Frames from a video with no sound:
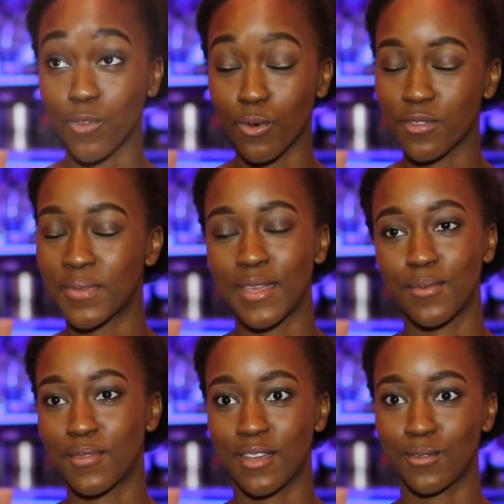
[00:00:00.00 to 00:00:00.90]
of all the
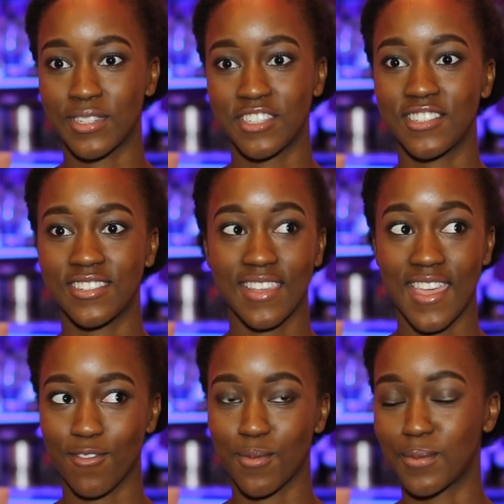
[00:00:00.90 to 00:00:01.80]
people that auditioned,
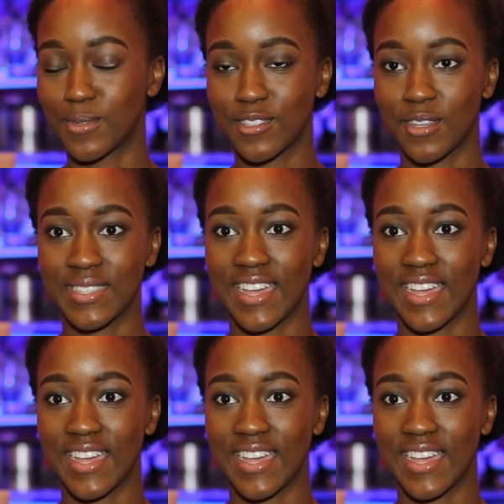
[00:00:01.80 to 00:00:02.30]
everyone was so